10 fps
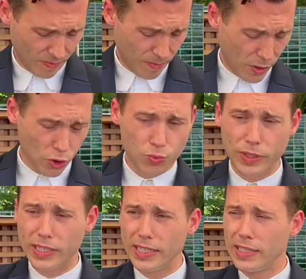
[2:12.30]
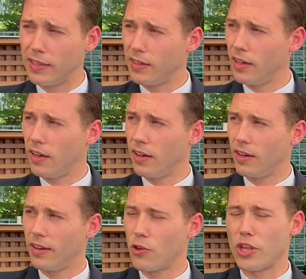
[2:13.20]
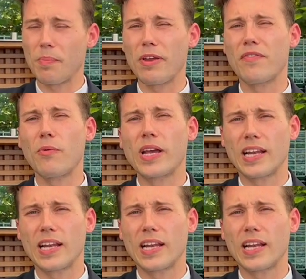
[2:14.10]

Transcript: because we needed uh, a champagne very